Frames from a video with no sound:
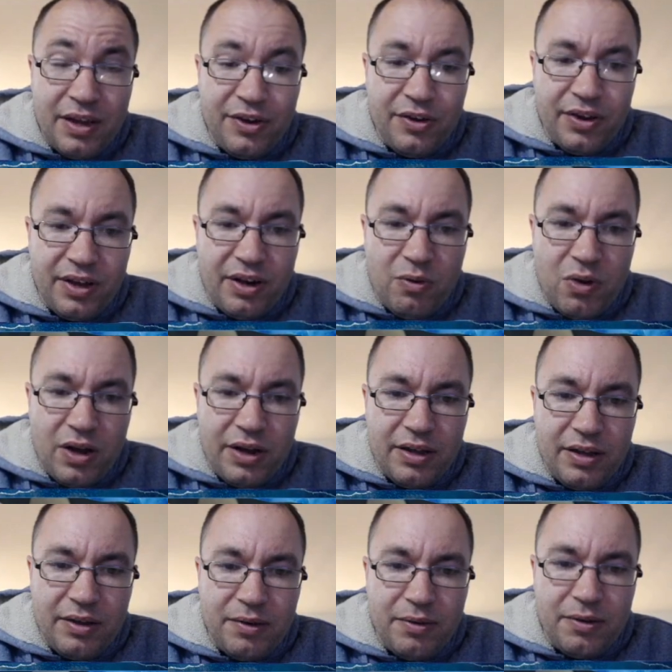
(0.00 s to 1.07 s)
You're going to want
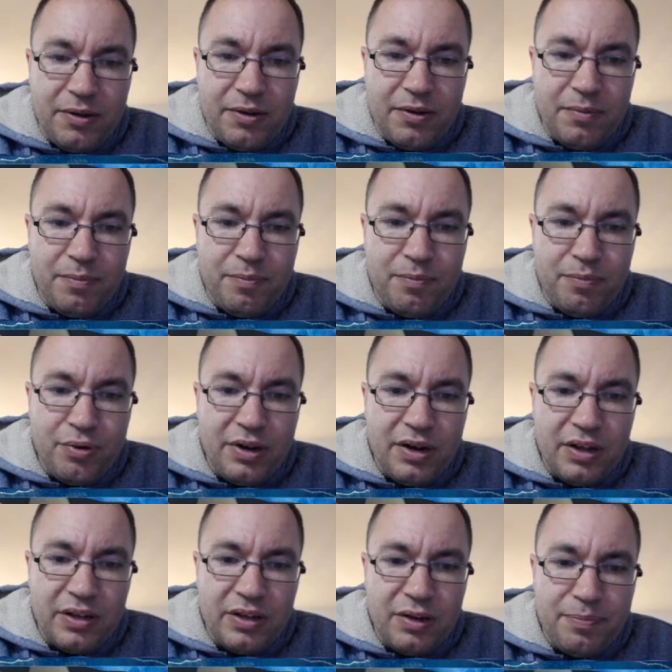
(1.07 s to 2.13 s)
to put
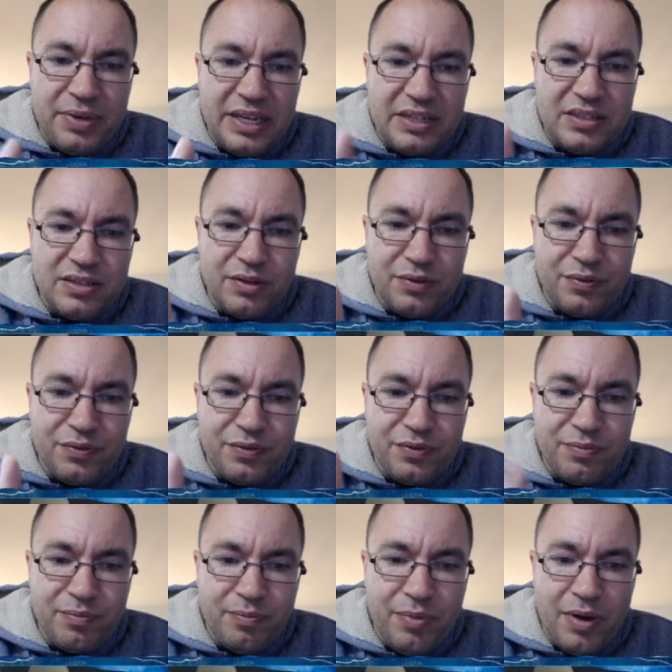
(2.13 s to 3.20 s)
a little piece of